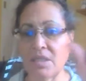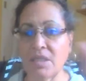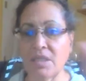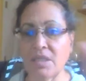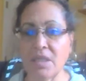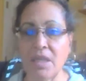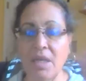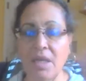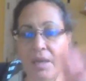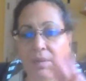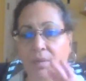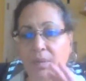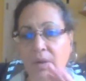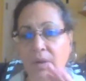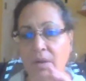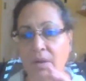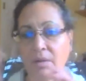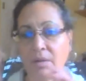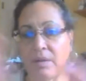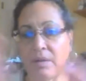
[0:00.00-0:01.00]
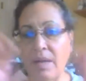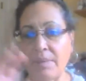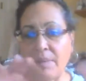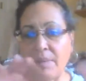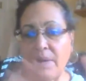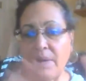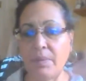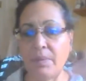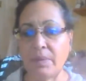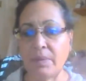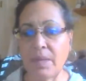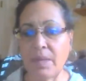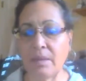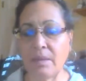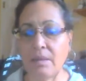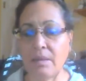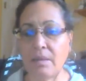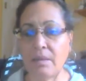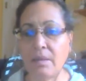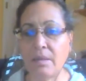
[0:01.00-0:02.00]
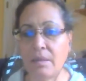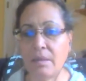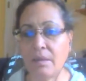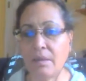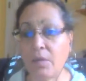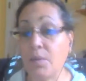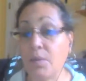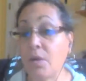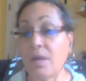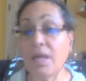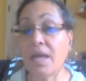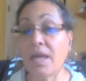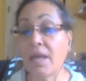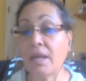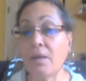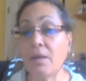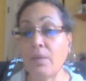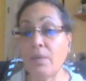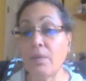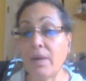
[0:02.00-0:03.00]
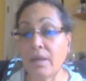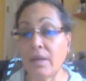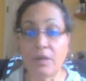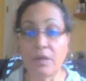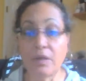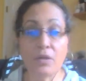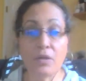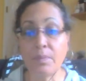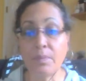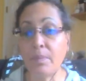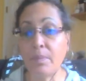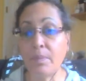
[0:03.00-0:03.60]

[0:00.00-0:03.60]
and, not communicating well, and you're